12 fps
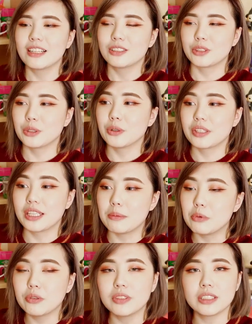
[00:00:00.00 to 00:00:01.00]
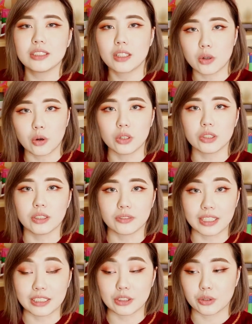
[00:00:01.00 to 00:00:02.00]
So they moved it to the corner of
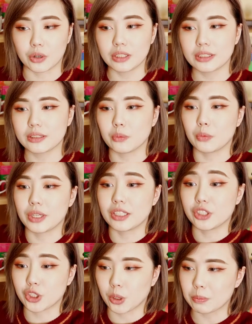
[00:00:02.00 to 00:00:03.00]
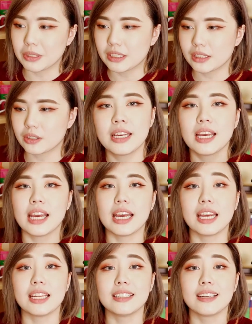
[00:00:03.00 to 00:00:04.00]
King's Cross where the shop is,
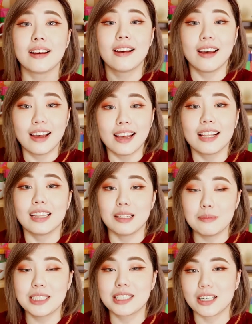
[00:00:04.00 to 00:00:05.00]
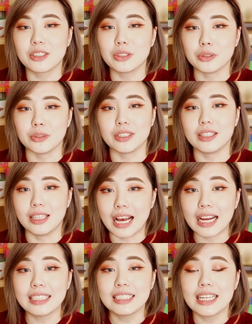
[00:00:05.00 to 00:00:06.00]
and let me tell you, the line